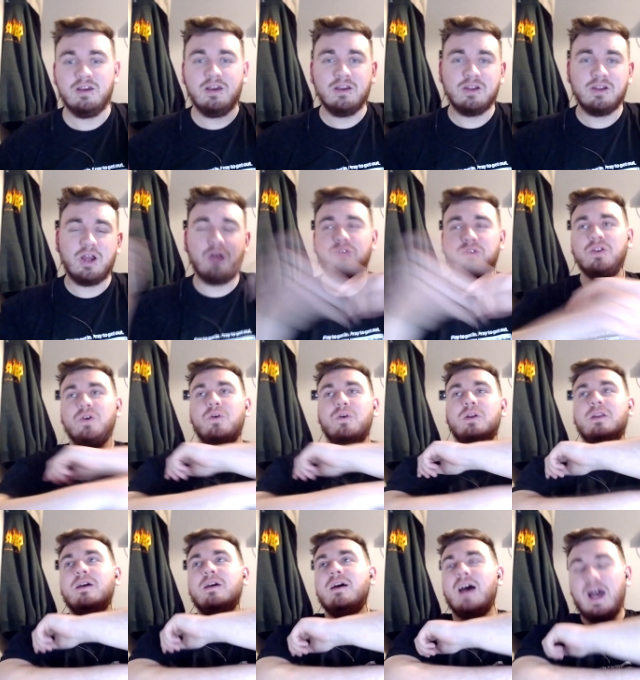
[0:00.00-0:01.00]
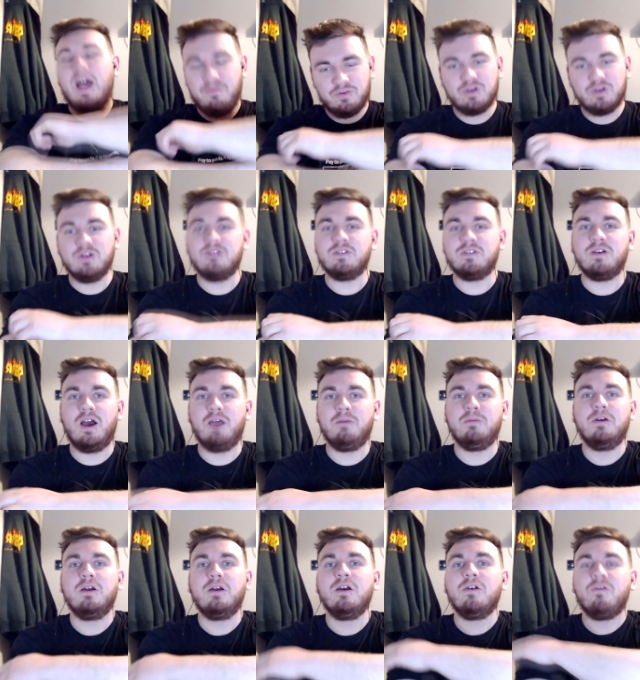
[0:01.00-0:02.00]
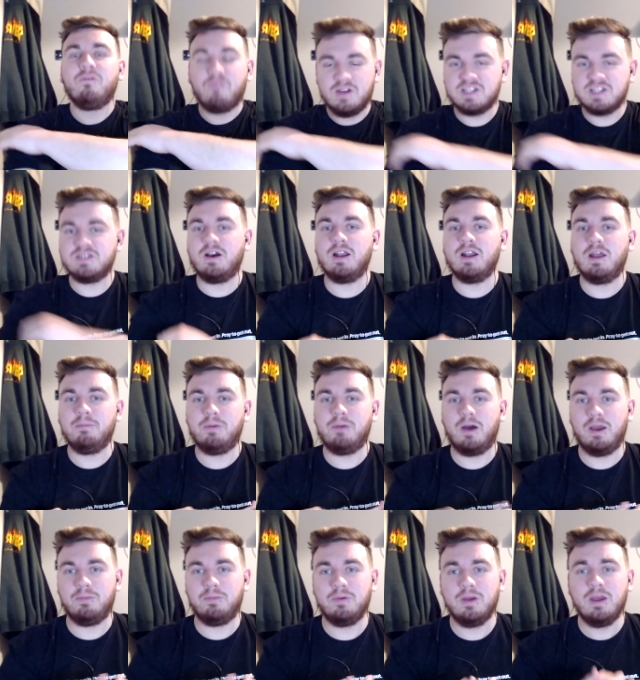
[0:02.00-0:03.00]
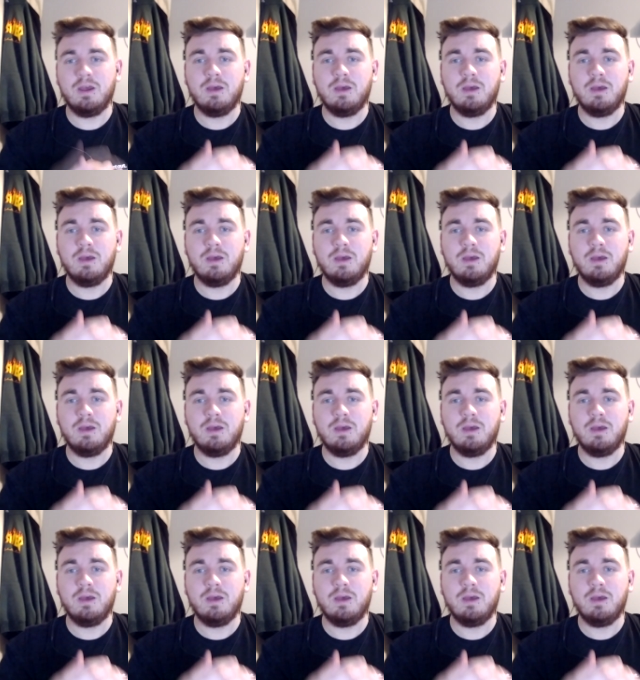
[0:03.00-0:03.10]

Go do it. Have a good time. Freestyle on pipe.